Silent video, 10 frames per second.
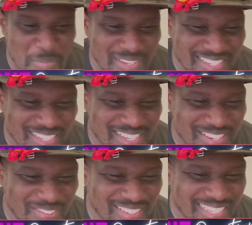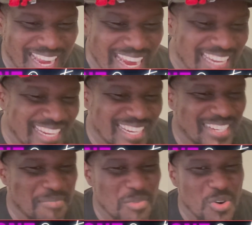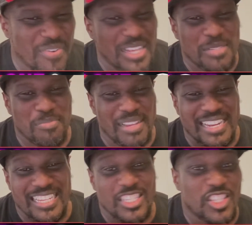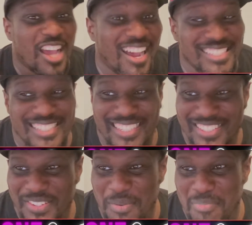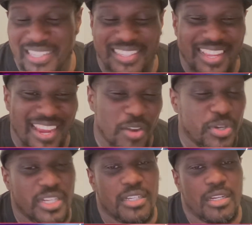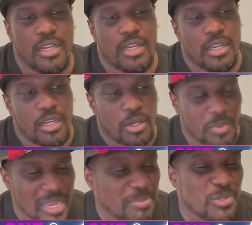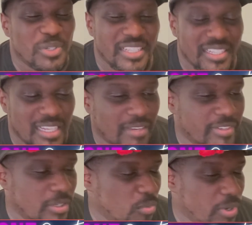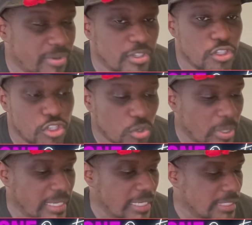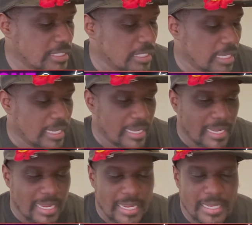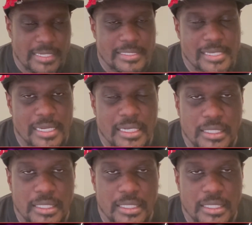Bobby just notated. The move has been exhausting, sir, but the area, we absolutely love it. We're enjoying it. And